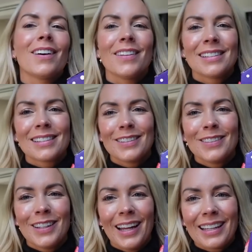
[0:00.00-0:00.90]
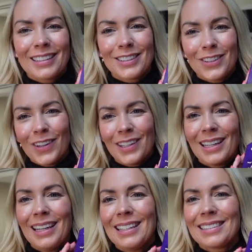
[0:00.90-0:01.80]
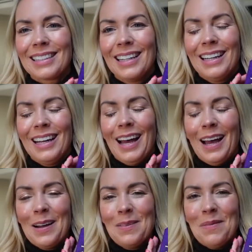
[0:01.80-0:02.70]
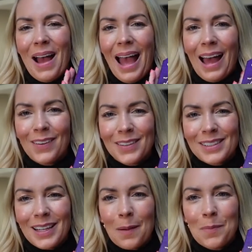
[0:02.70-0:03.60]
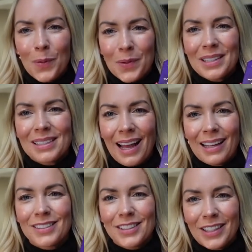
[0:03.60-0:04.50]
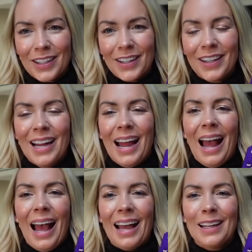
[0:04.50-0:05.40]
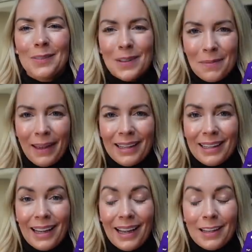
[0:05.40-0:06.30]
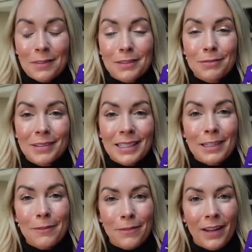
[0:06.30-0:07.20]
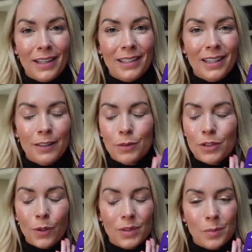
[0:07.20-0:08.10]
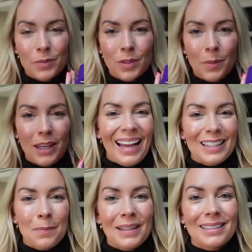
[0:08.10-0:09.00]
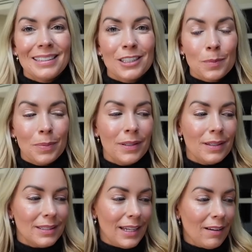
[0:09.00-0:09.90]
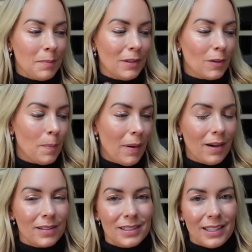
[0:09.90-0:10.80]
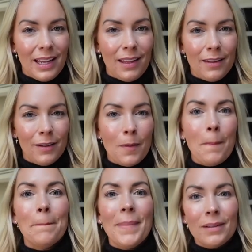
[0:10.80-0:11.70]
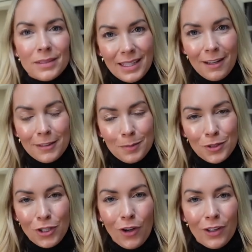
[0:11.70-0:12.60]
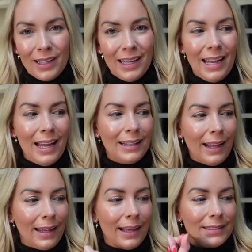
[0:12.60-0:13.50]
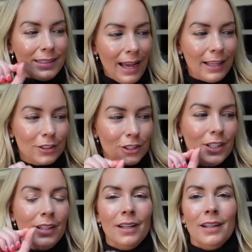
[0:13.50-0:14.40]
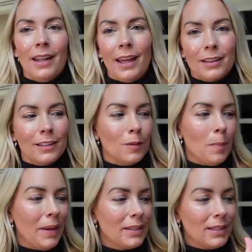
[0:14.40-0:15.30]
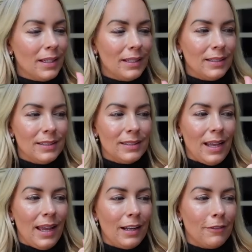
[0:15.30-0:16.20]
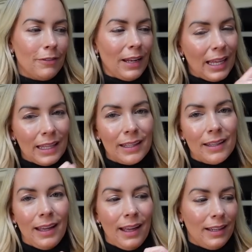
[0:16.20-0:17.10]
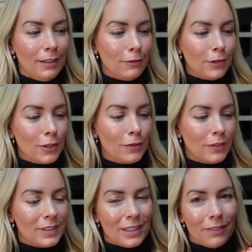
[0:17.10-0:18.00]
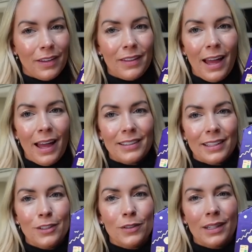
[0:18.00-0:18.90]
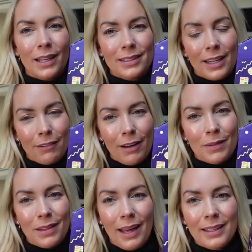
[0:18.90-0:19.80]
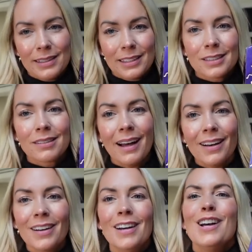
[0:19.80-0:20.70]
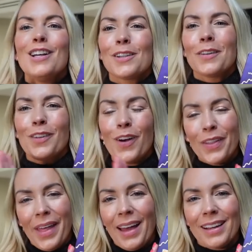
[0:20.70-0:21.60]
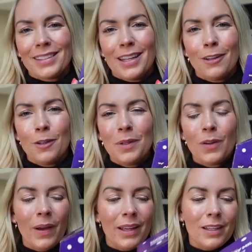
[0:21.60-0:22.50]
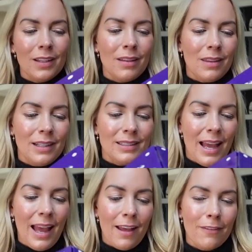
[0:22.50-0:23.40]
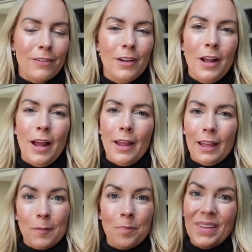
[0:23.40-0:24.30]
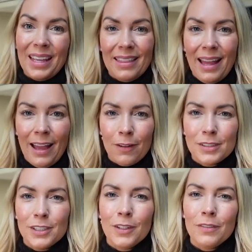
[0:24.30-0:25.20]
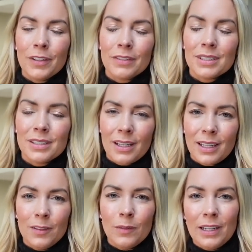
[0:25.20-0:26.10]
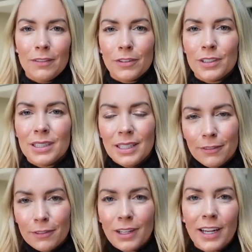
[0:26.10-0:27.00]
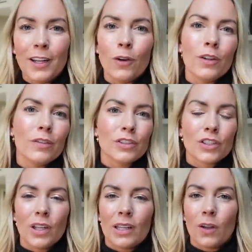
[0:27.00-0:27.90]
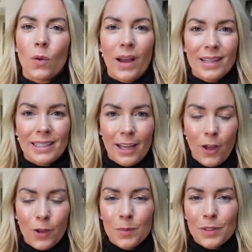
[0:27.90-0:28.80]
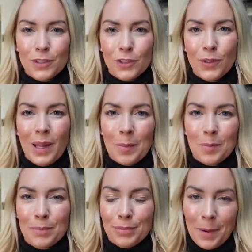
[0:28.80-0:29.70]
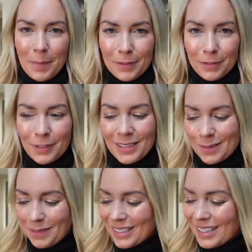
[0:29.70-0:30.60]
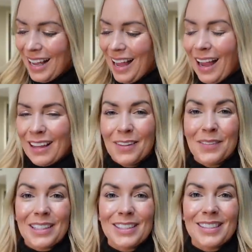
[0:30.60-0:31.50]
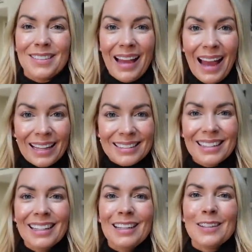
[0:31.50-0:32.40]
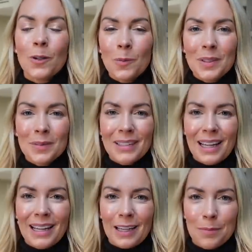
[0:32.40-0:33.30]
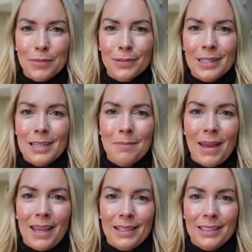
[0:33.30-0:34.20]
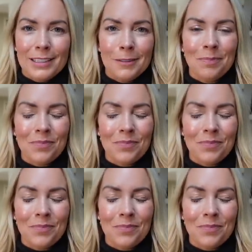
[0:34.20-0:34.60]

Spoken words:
got this little like chocolate house. I bought this last year and we made it and it was really fun. It's so simple to make. You basically just put the dairy milk bars together, melt down some chocolate and like attach like little buttons and a flake and a roof and stuff like that, and you can like decorate with icing as well. So I've got that because I thought it'd be quite a good thing to have like in the house. You know, if you're ever stuck in waiting for a delivery or you've just got like a quiet day at home because you're like prepping for Christmas, I thought we could do that. Normally we'll get like a pre-made